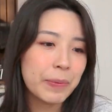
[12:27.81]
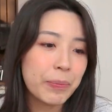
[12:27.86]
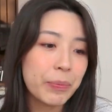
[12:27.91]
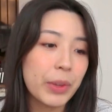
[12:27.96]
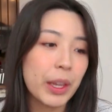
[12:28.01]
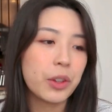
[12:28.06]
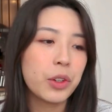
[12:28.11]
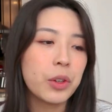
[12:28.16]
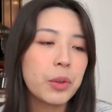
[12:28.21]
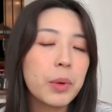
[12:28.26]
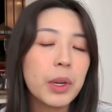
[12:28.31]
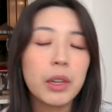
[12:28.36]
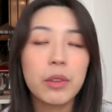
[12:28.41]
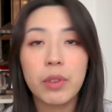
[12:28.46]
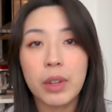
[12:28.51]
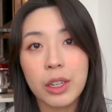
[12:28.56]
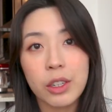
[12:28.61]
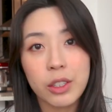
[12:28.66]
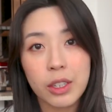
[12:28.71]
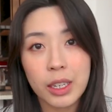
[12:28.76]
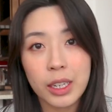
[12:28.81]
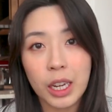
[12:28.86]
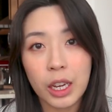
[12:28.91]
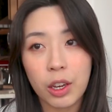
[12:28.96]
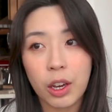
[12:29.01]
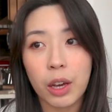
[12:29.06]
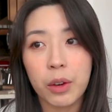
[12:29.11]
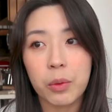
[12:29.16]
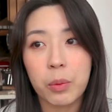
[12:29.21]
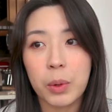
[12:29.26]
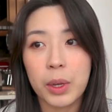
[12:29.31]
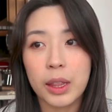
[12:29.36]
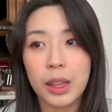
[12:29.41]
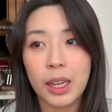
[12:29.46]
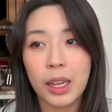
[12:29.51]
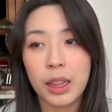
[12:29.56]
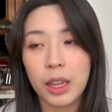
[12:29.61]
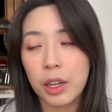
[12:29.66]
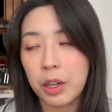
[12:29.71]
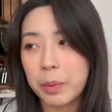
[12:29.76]
I do want to finish the day off with a
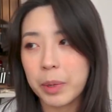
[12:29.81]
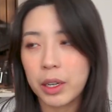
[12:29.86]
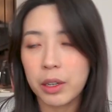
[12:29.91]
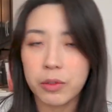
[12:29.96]
little bit of